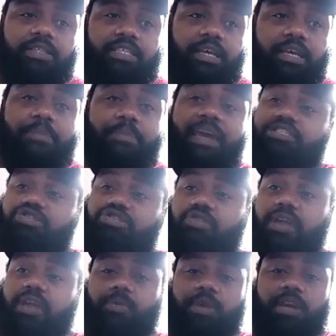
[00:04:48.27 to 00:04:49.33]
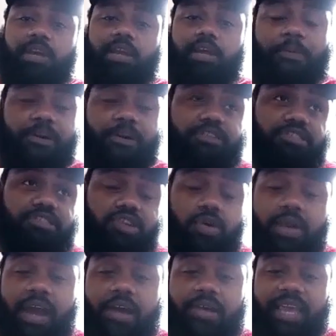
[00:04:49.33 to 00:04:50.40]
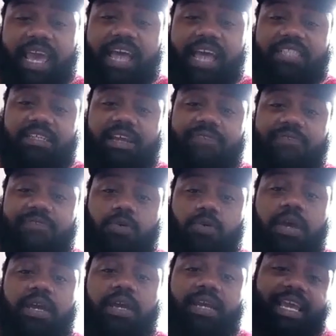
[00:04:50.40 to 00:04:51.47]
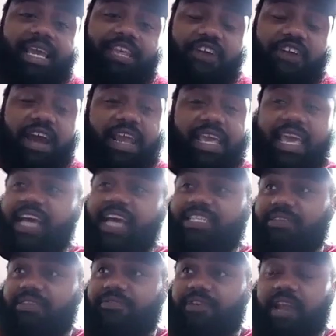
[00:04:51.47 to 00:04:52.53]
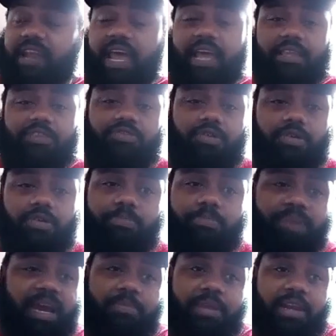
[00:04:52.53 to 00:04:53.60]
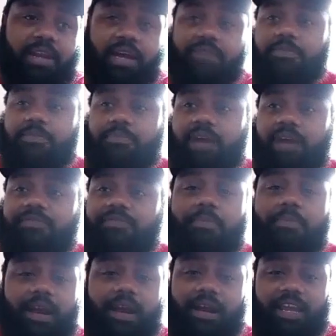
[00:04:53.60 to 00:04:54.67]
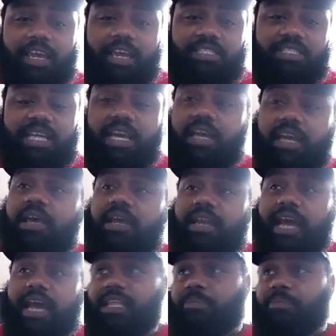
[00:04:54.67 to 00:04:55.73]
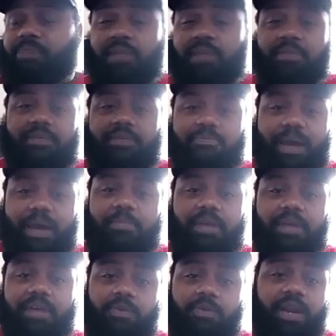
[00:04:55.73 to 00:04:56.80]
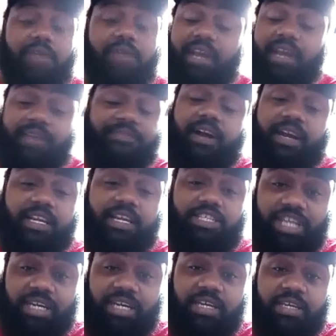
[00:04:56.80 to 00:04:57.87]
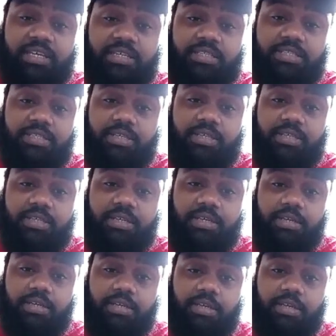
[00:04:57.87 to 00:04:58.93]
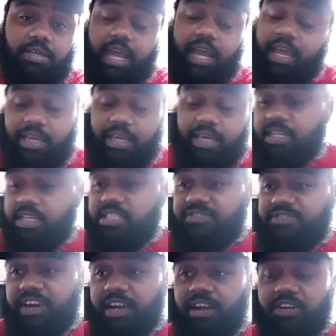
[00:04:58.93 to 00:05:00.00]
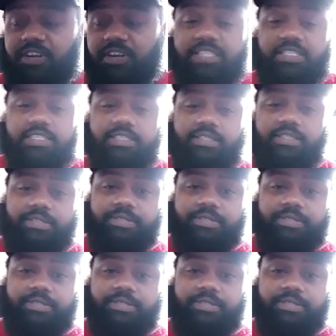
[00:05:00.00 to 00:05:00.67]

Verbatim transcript: To make sure that when a person's going out and casting a vote, they trying to cast it for like you know the betterment of of America. You know what I'm saying? Not the betterment betterment of whatever they fucking agenda is. Like it, it's right. fucking crazy.